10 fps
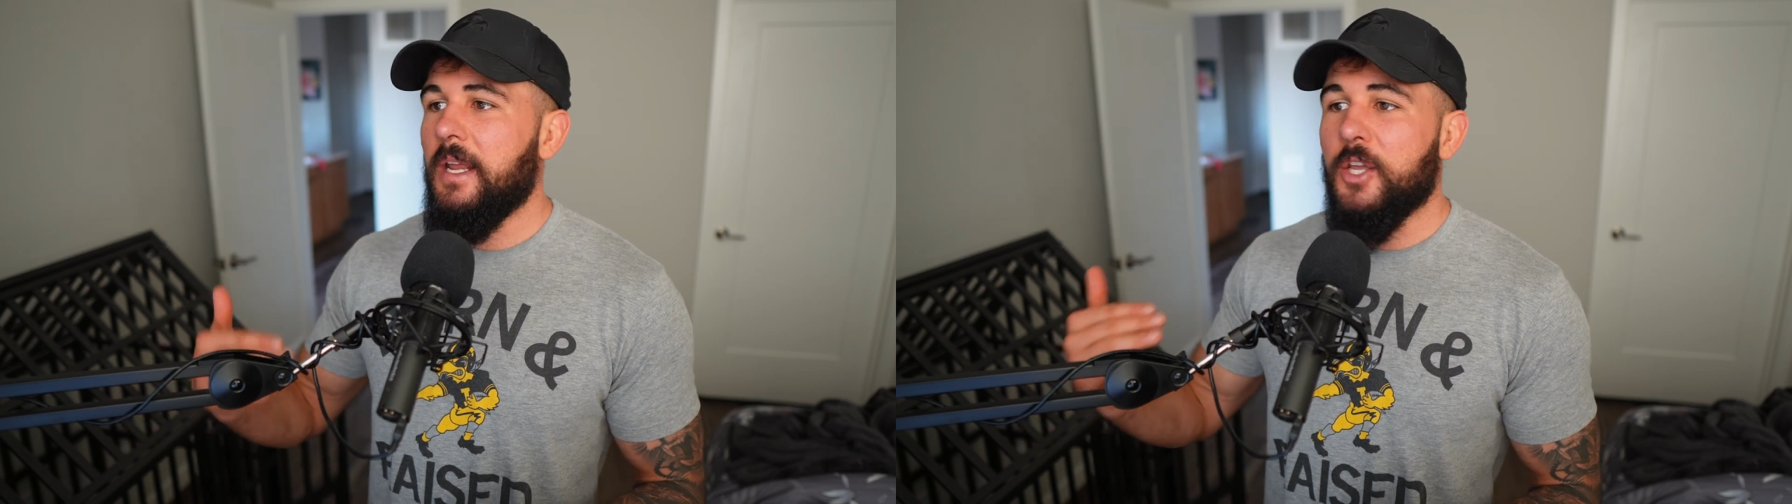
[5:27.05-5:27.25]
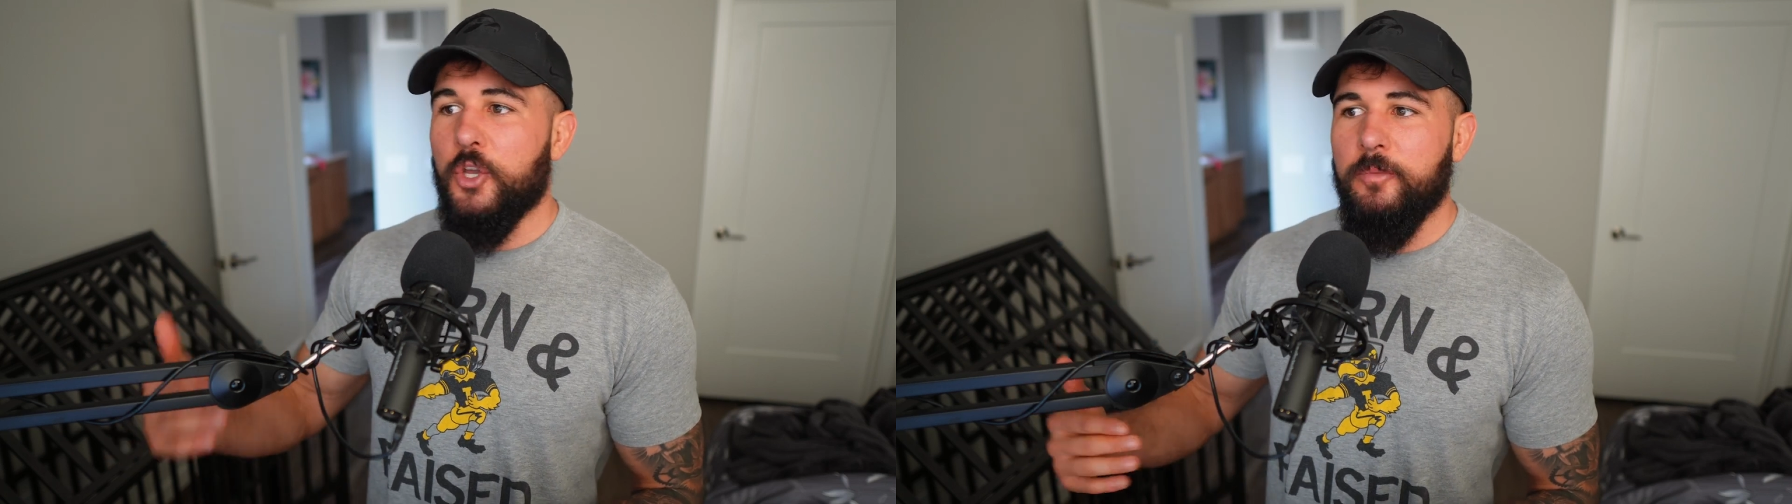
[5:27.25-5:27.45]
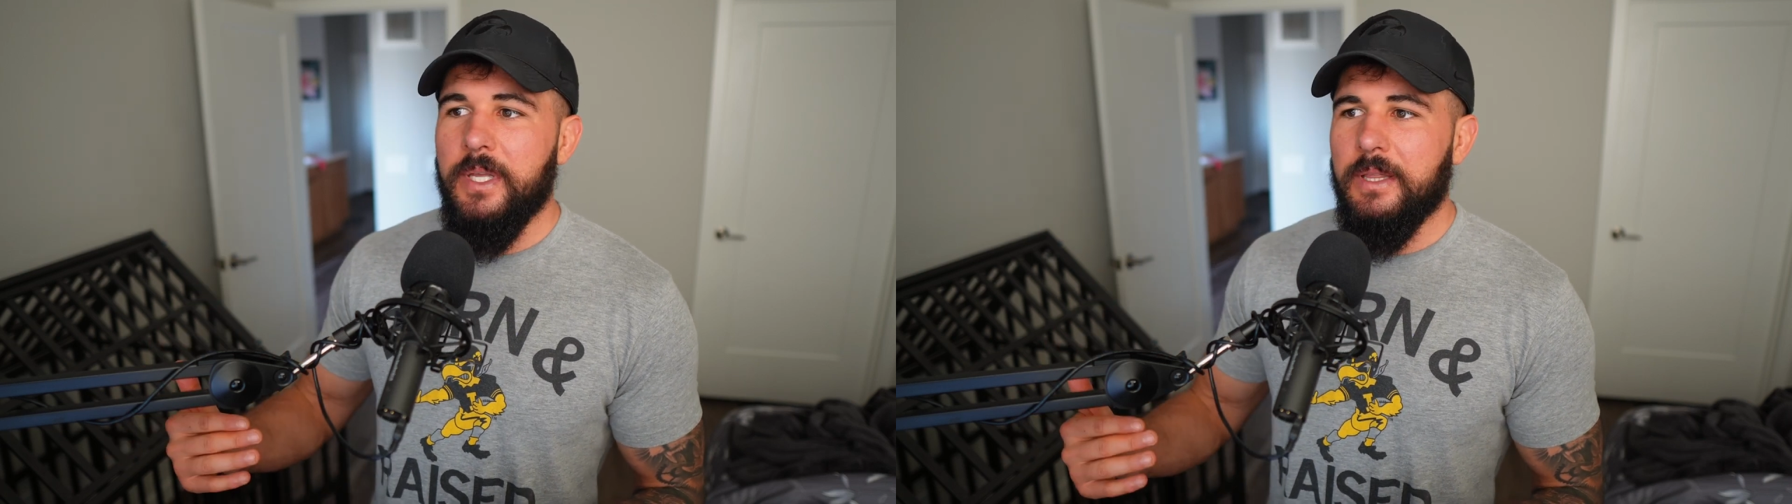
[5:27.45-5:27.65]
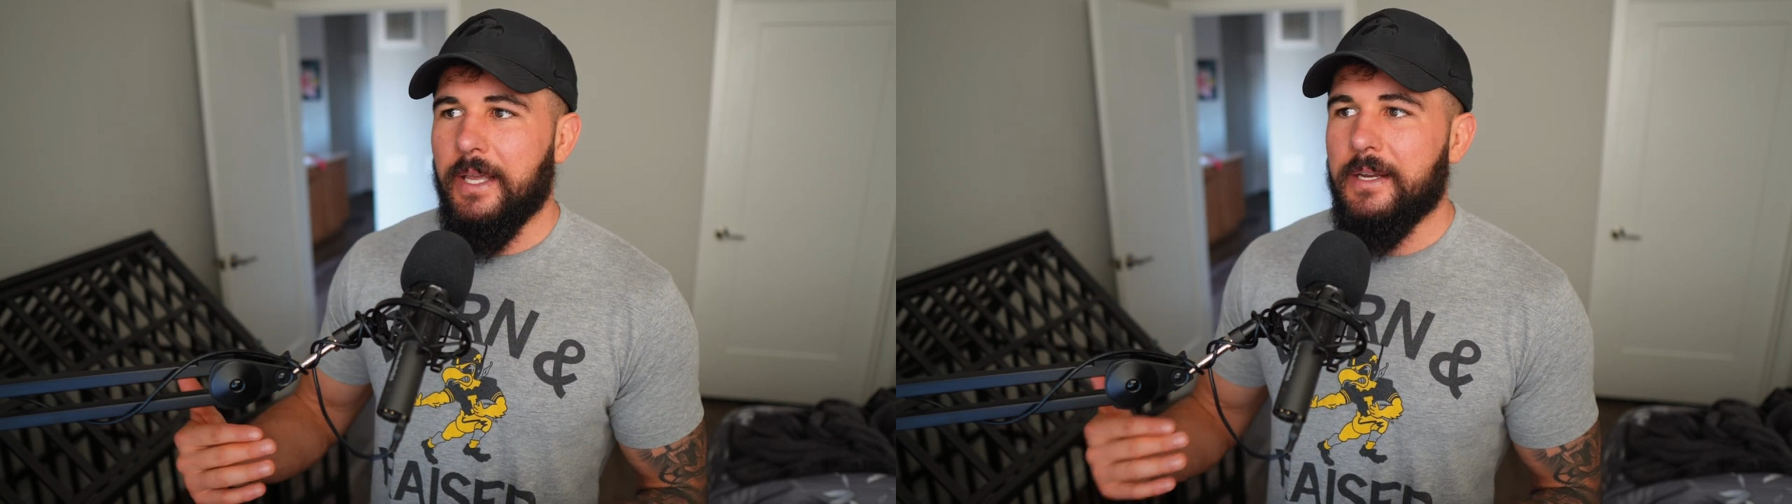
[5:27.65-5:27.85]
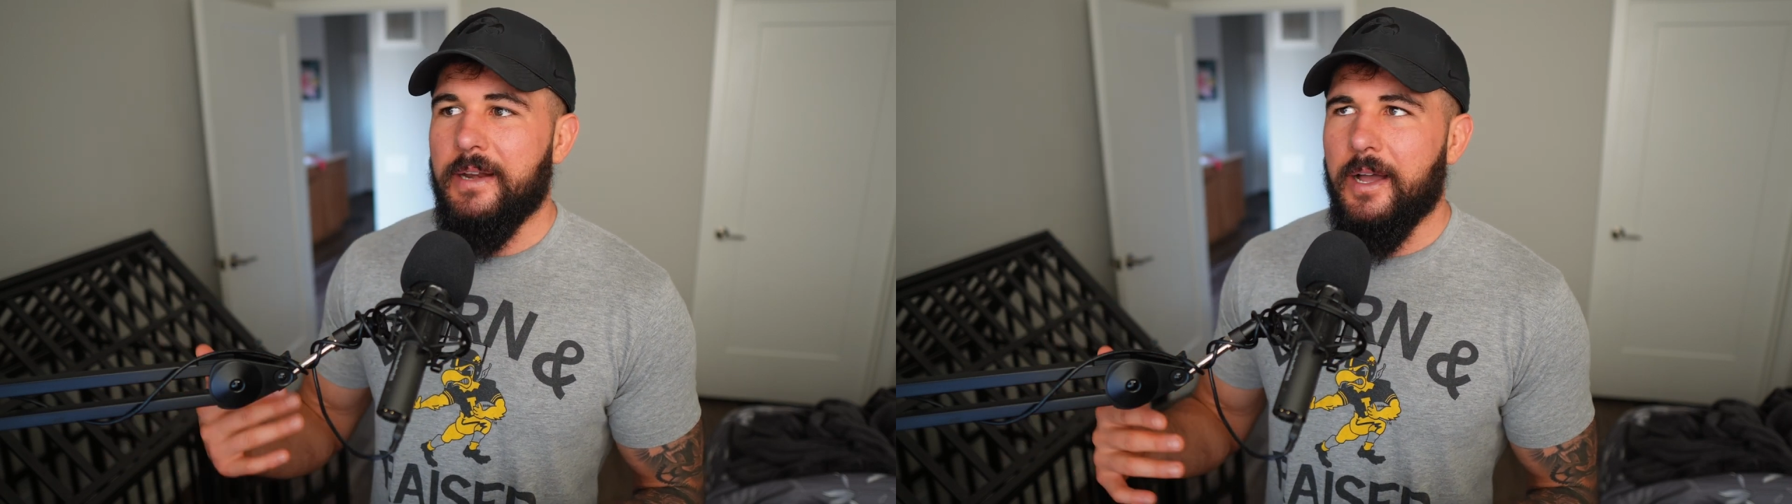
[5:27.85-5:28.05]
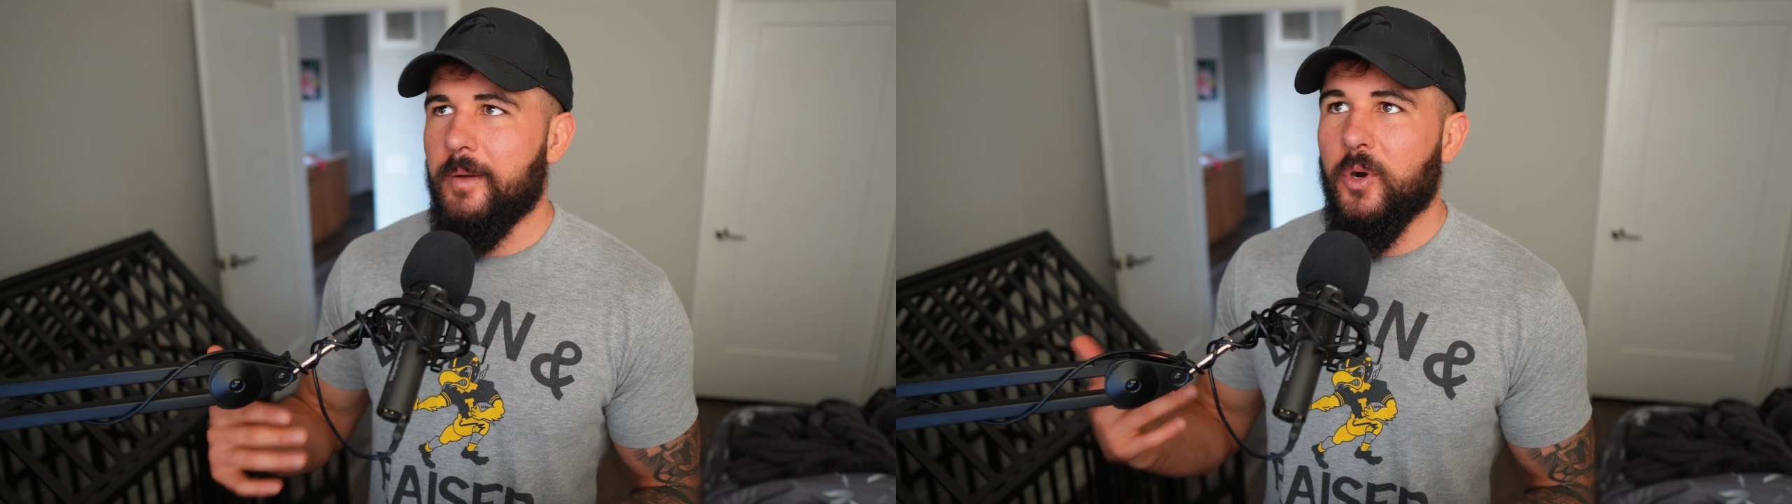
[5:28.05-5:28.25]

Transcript: and it could be like not a